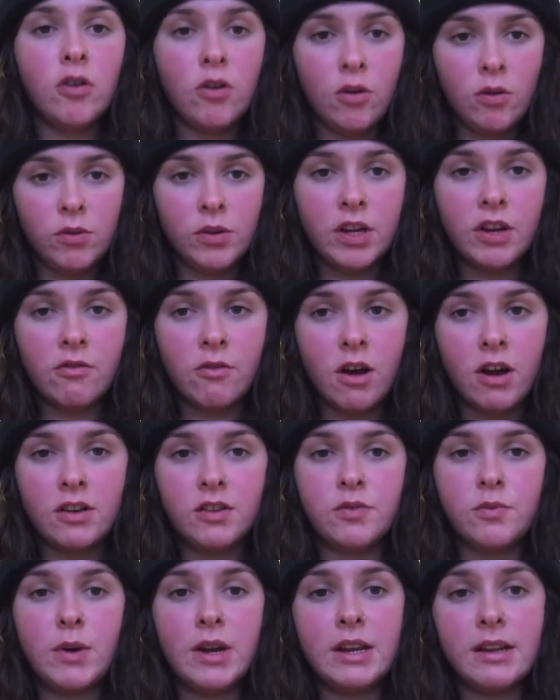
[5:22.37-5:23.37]
only
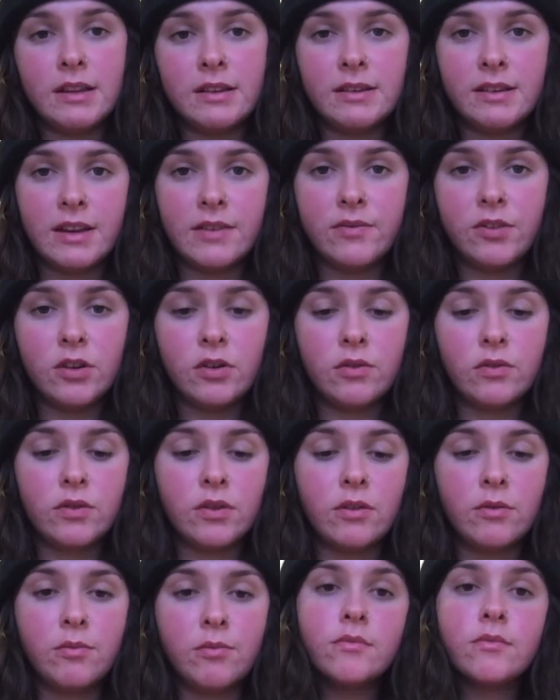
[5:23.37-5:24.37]
cross when it is safe to do
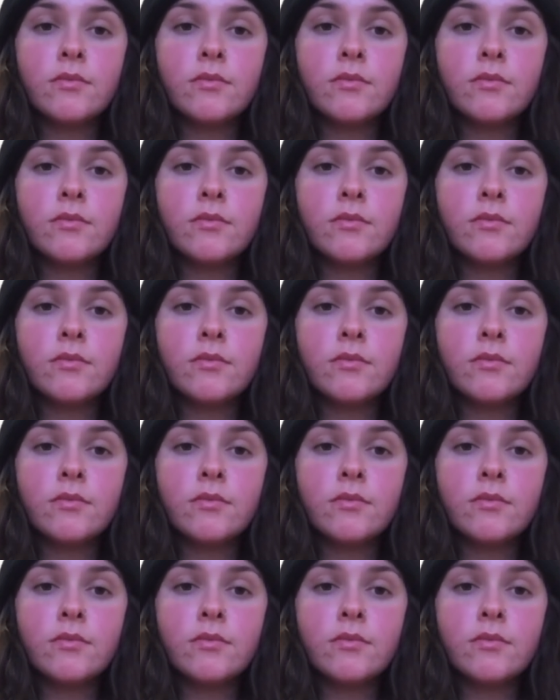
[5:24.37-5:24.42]
so.